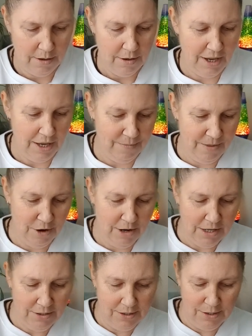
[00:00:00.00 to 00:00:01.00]
Oh, yep, there it
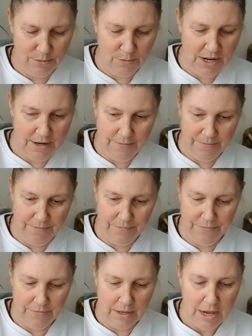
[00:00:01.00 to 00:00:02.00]
is. Sweet.
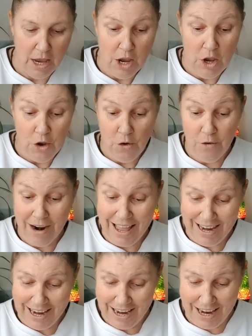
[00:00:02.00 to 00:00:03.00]

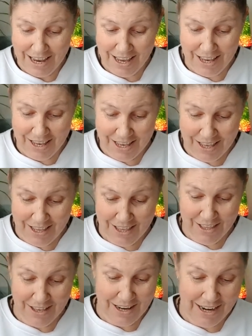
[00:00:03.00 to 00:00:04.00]
Alrighty.
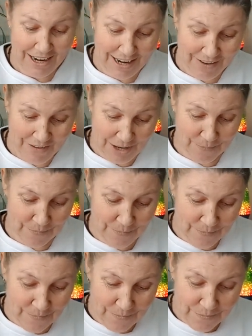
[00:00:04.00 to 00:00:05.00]
Love it.
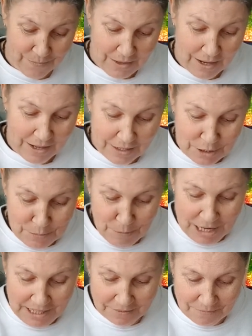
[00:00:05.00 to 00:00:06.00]

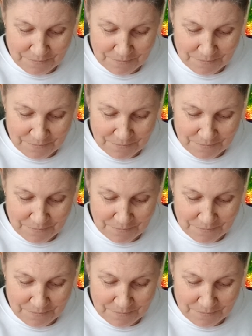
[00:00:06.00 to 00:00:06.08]
Spring.